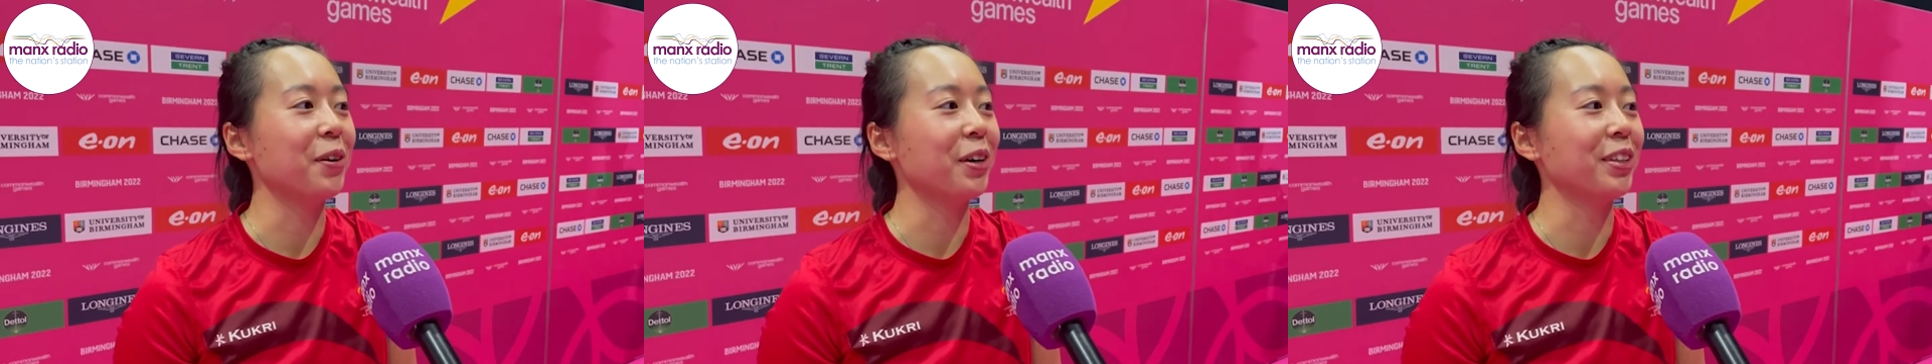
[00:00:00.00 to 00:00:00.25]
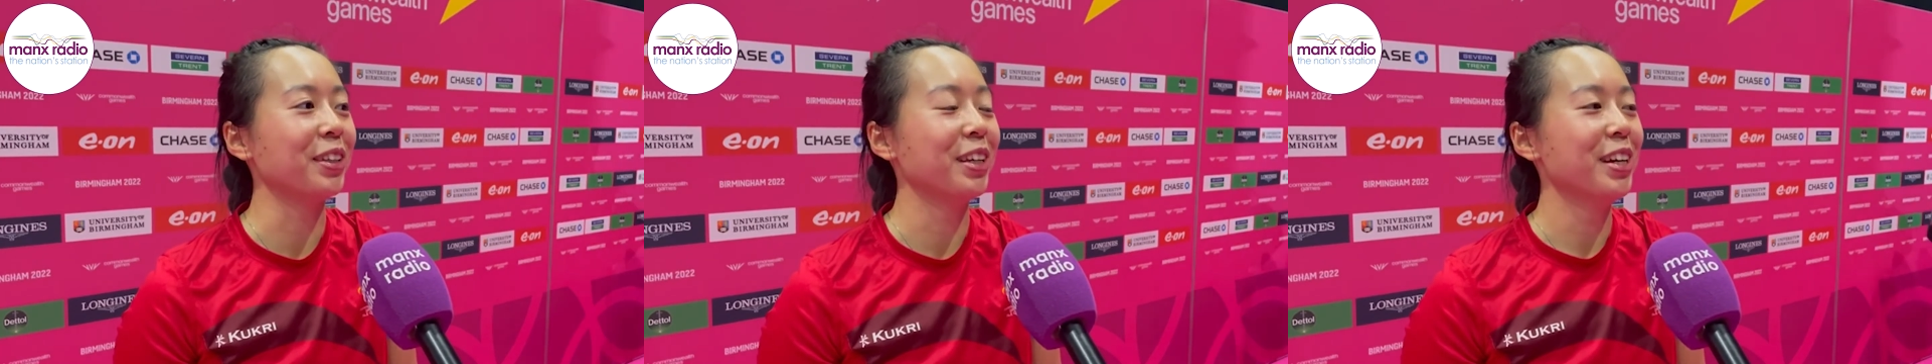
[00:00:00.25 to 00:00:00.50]

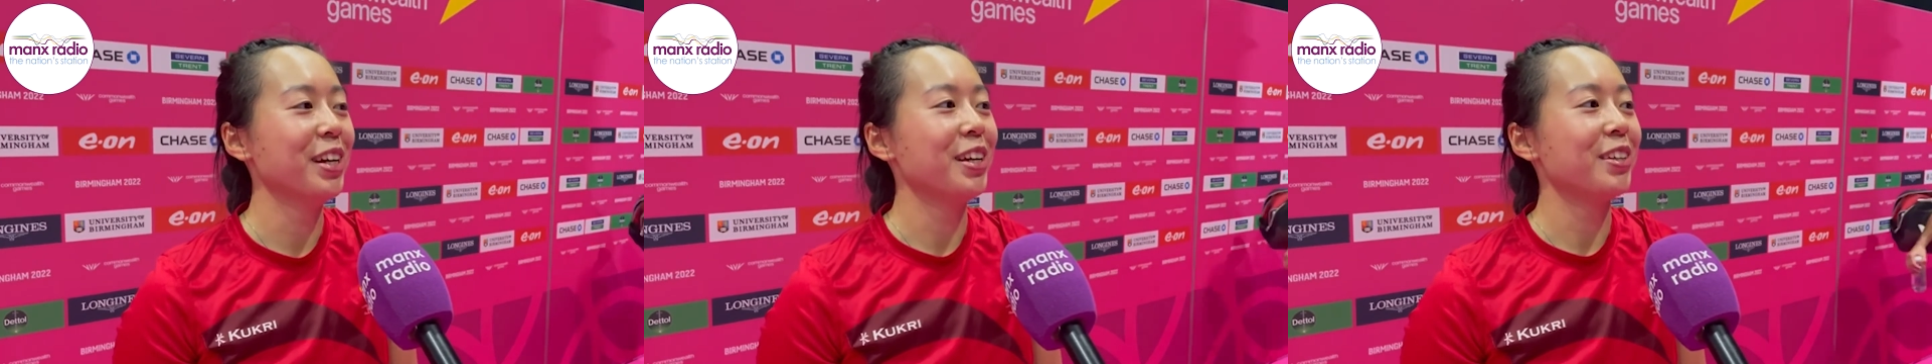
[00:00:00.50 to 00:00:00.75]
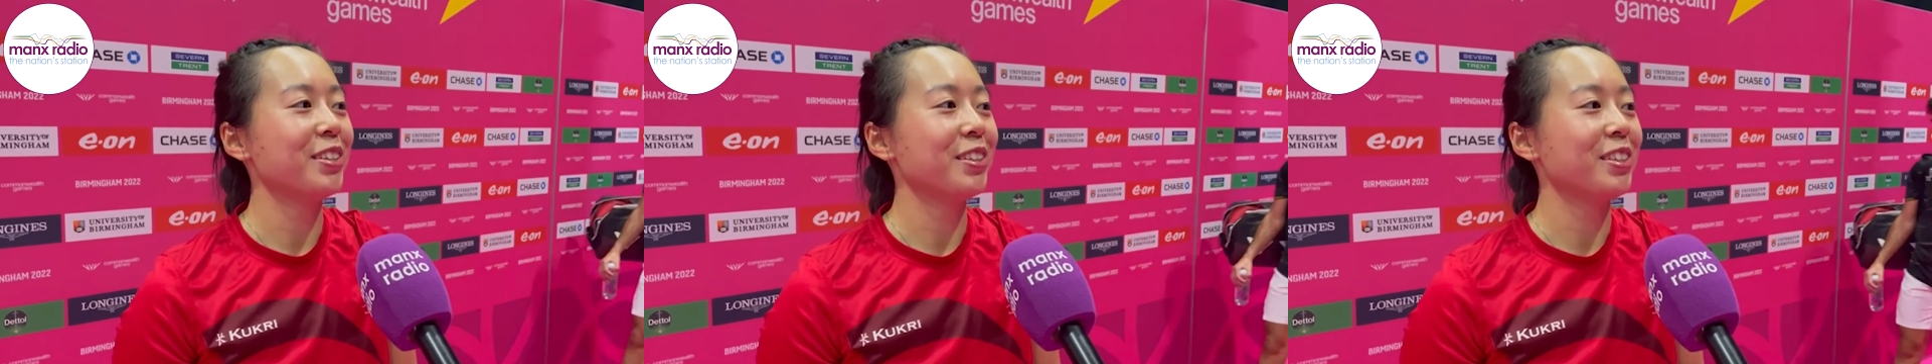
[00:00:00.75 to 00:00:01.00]
one
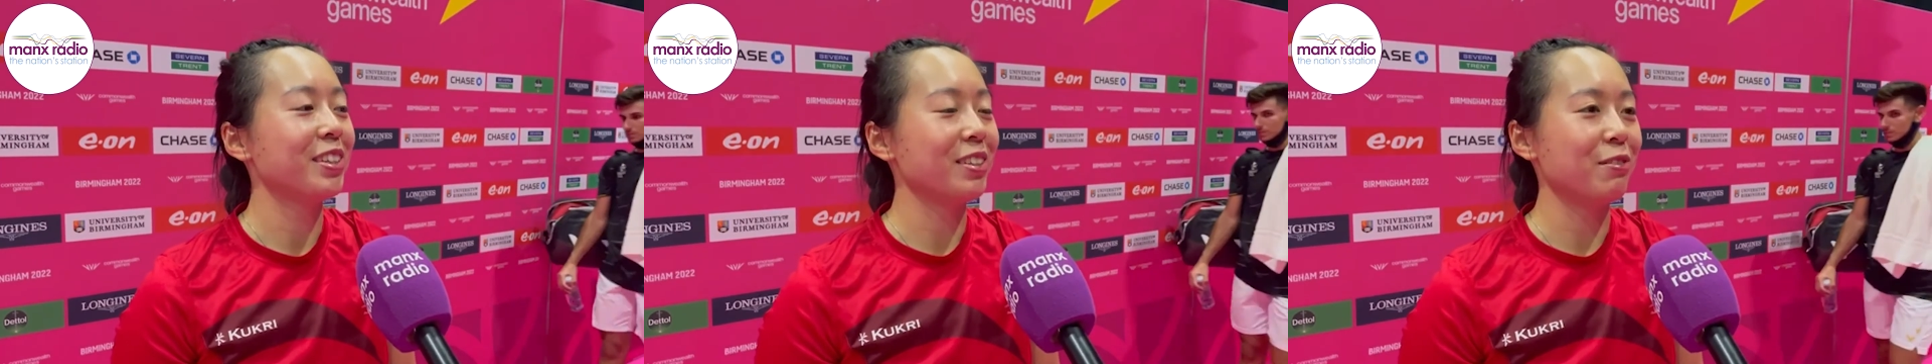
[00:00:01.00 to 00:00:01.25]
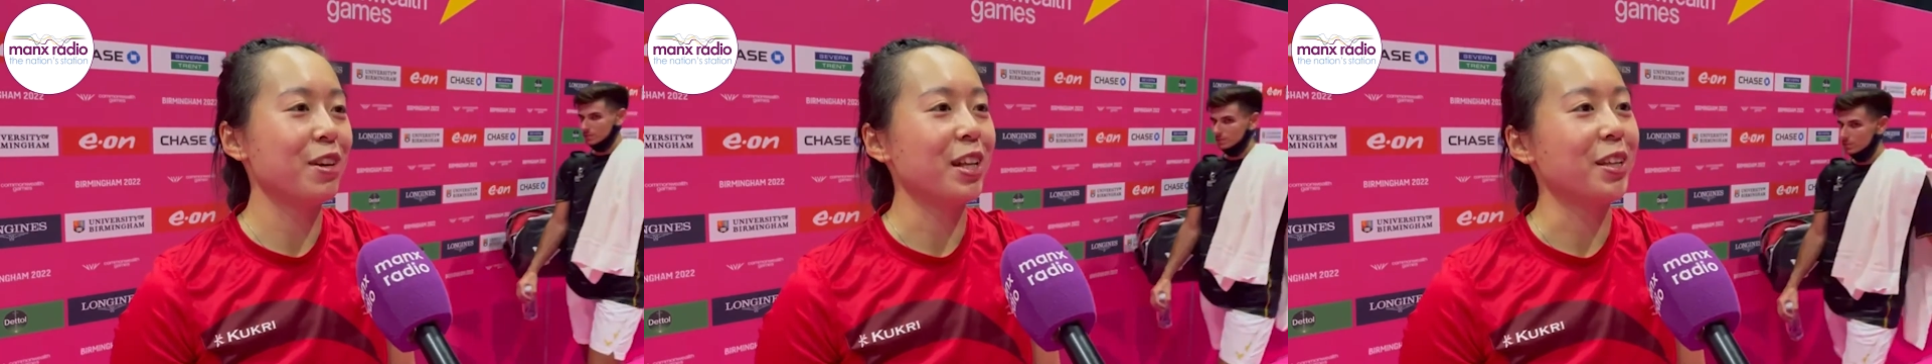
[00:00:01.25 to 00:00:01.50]

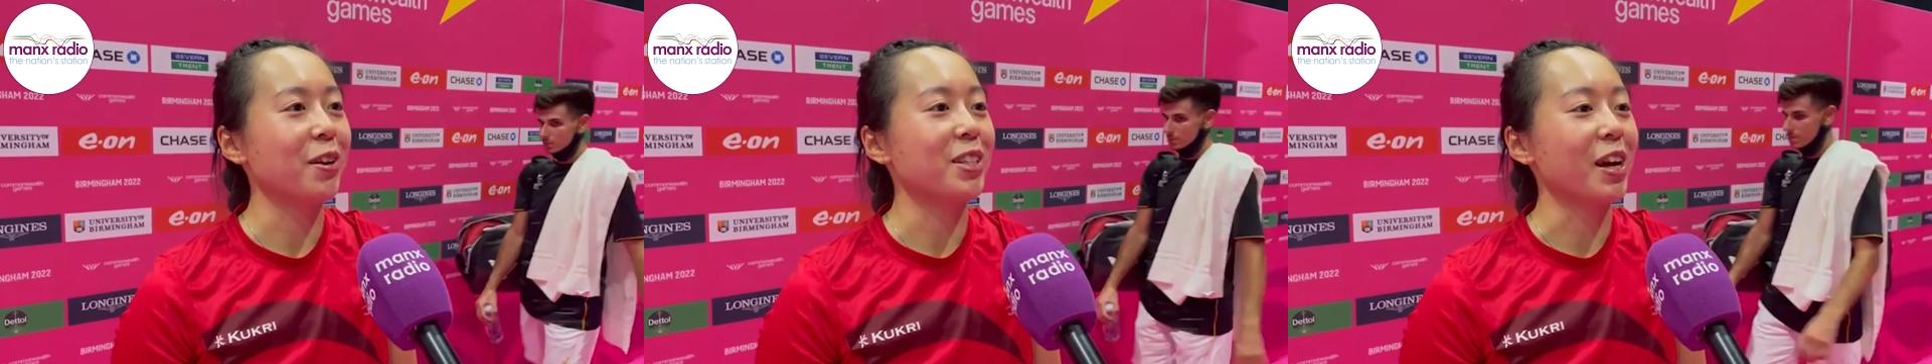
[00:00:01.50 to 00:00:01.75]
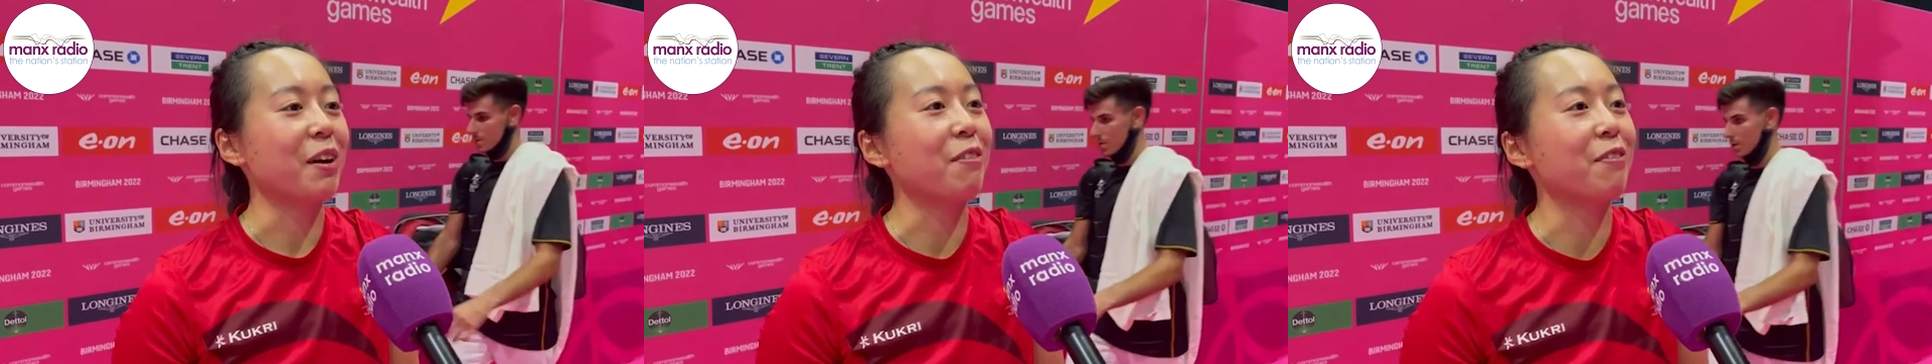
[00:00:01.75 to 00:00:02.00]
really knows how I